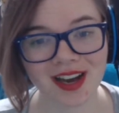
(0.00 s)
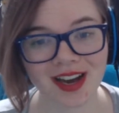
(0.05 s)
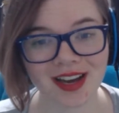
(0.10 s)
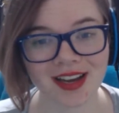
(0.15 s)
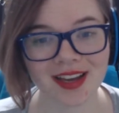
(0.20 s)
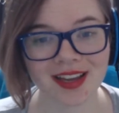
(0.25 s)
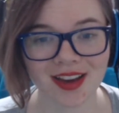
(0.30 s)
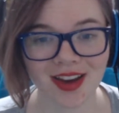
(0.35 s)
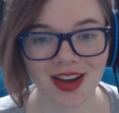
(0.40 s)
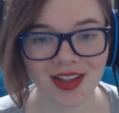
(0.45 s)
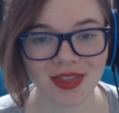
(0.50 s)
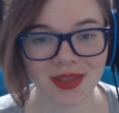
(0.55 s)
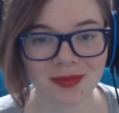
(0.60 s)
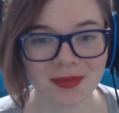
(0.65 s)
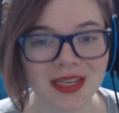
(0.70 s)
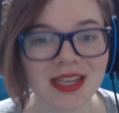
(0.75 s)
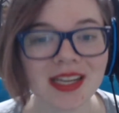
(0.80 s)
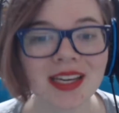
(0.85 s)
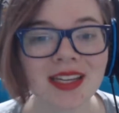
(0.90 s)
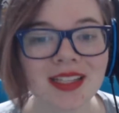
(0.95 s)
I got them
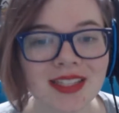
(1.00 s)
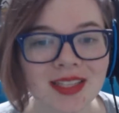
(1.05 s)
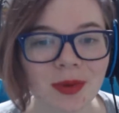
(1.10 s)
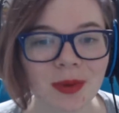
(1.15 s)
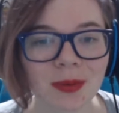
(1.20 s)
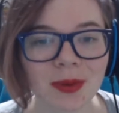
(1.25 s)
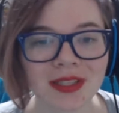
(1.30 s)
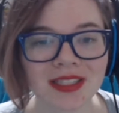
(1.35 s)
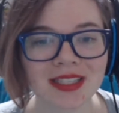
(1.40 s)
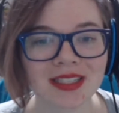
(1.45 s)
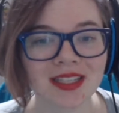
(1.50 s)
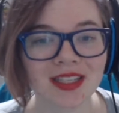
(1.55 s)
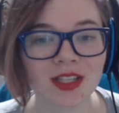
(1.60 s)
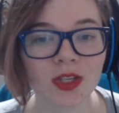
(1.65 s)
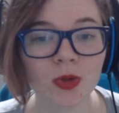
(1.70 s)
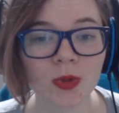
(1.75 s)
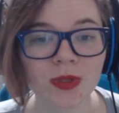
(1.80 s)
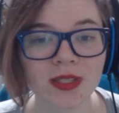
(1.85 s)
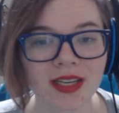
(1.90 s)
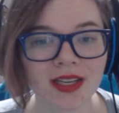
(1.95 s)
tickets and we went to see
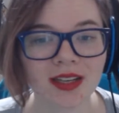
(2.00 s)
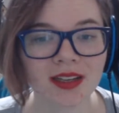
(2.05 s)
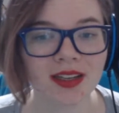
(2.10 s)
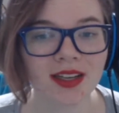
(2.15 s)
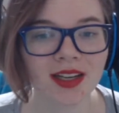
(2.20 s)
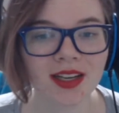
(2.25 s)
Kuza,